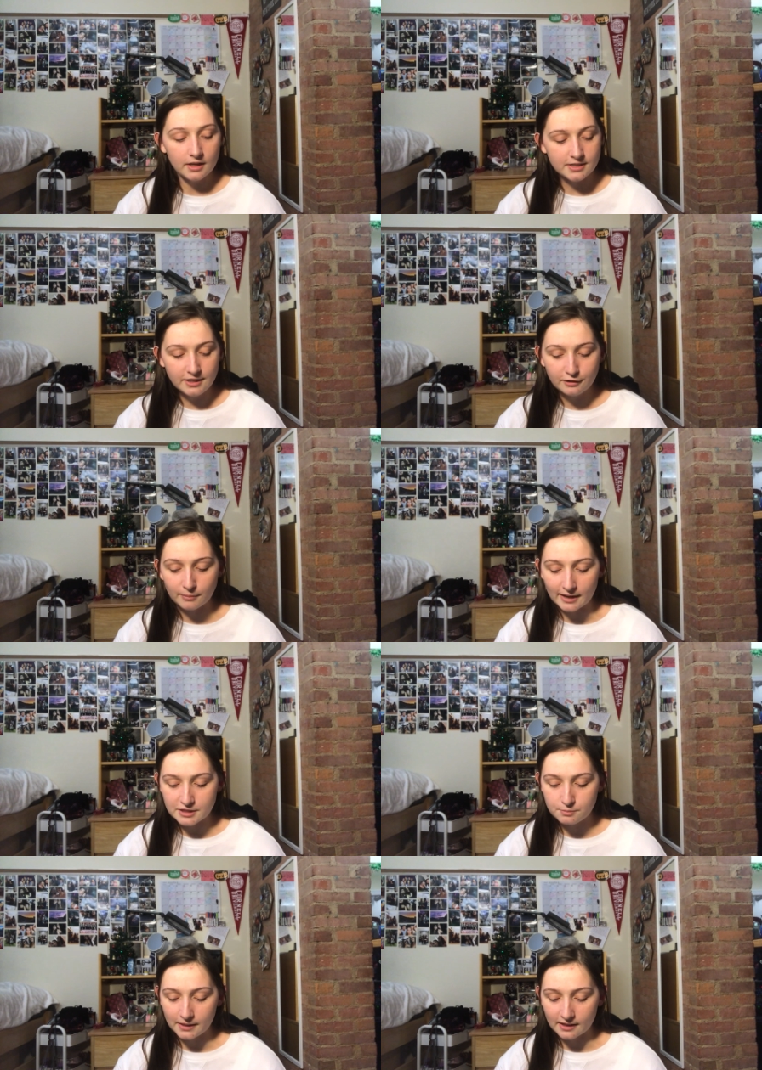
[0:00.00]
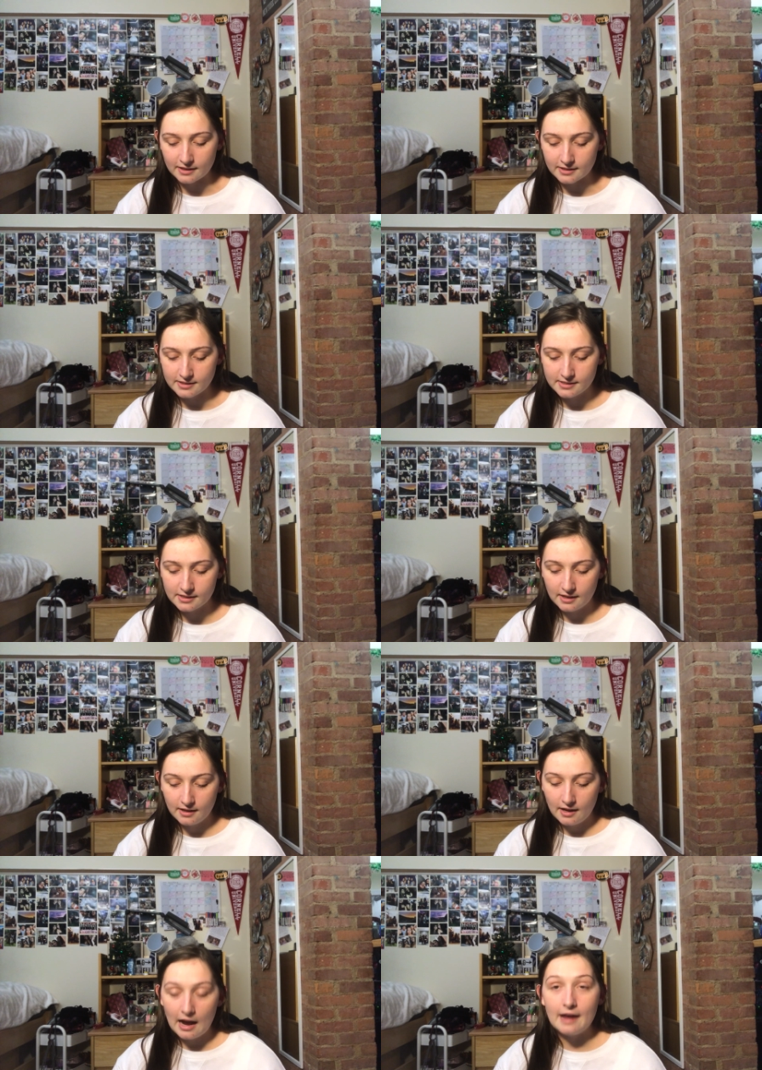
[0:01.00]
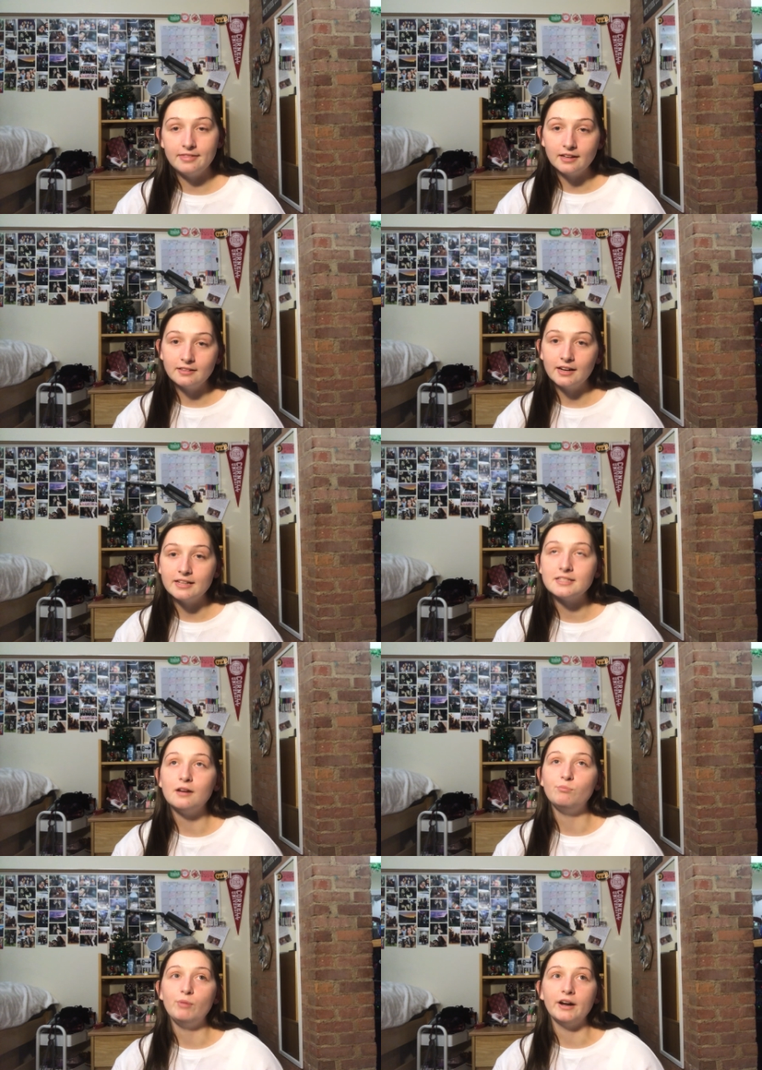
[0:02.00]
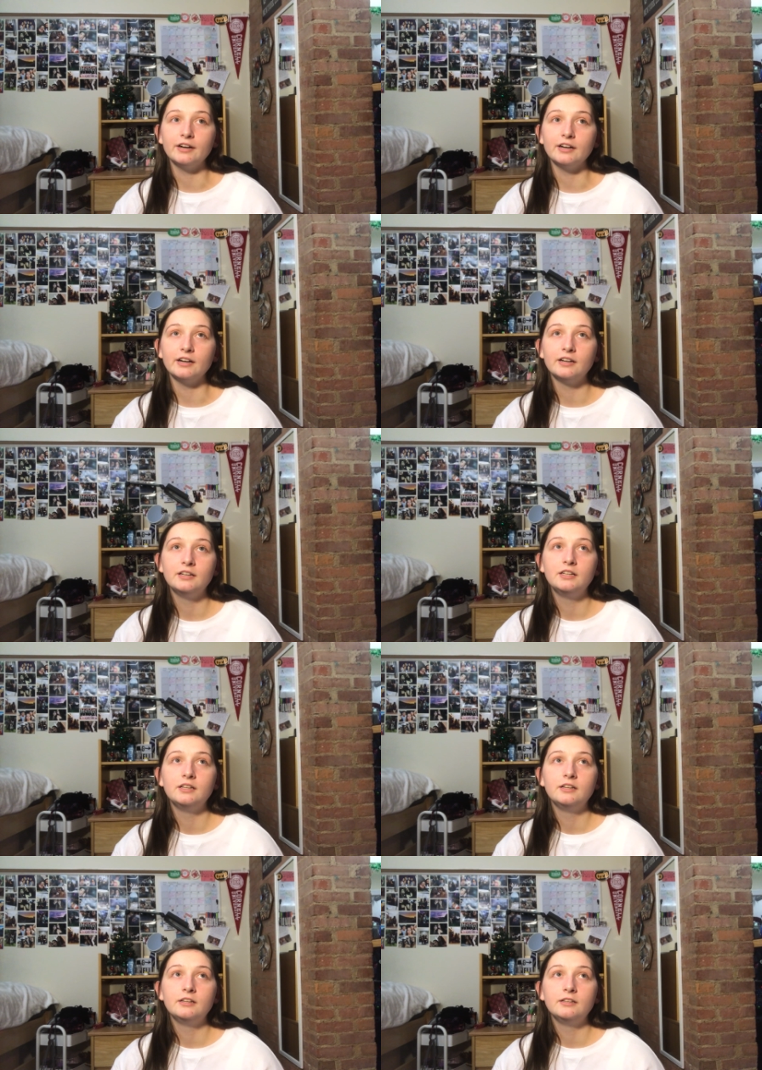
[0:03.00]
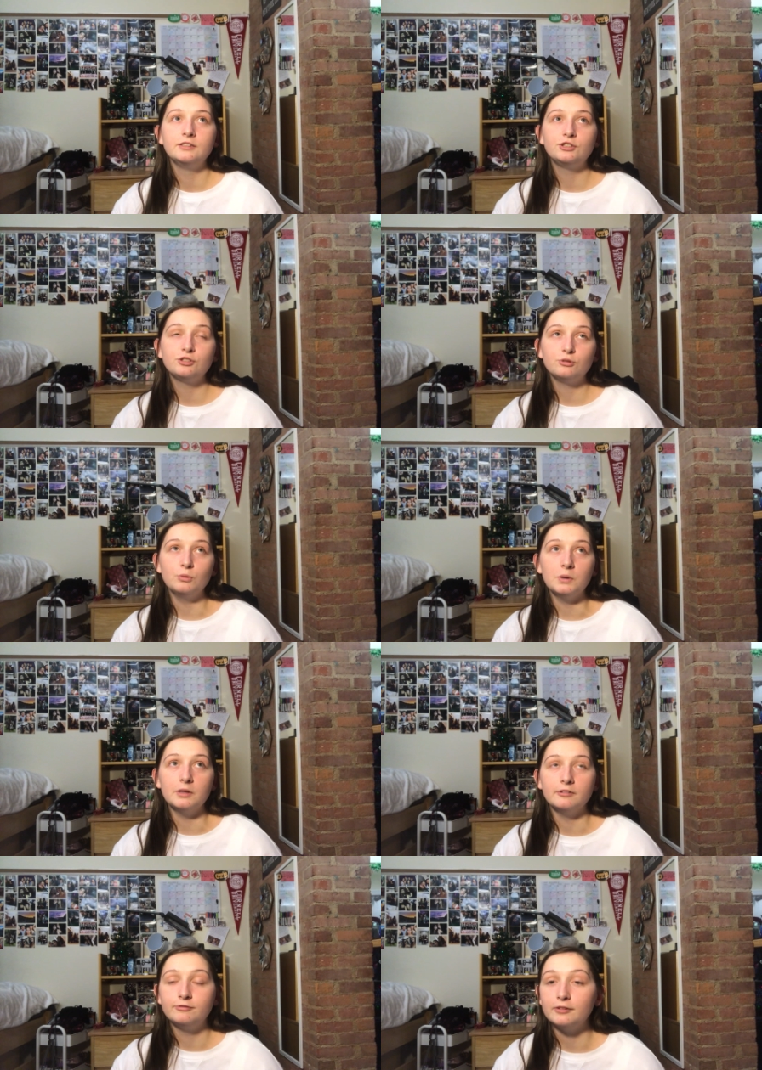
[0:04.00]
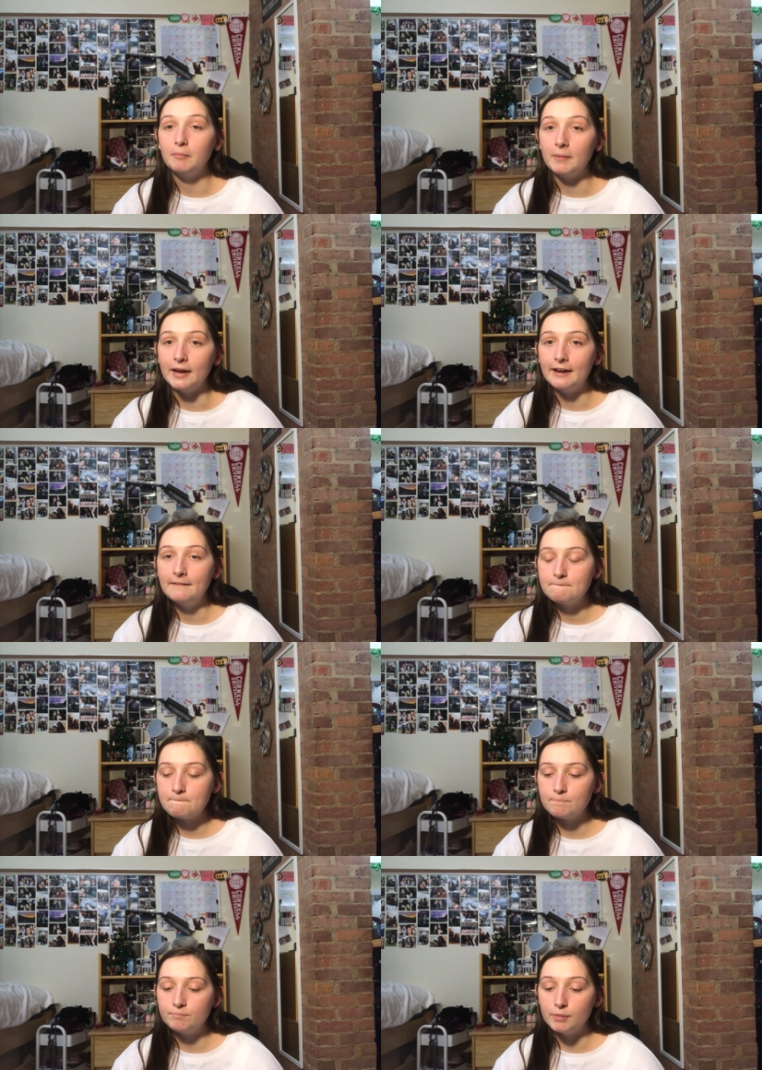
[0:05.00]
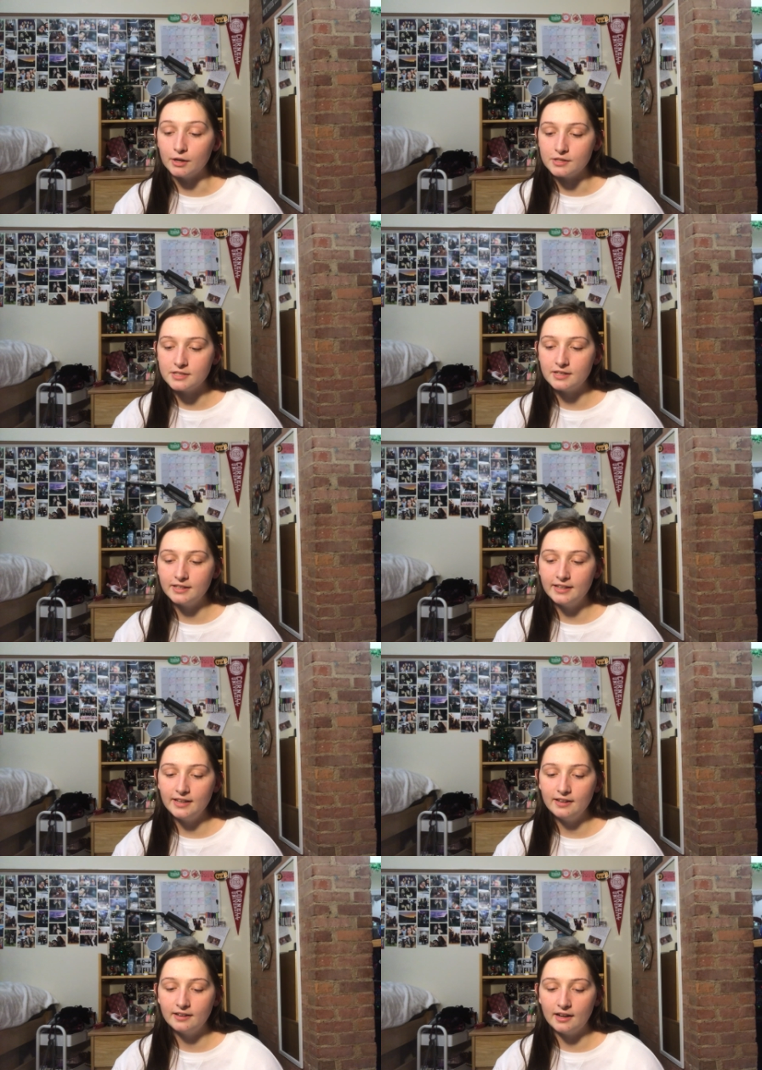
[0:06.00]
to UMass because I think that it's a better school for me personally.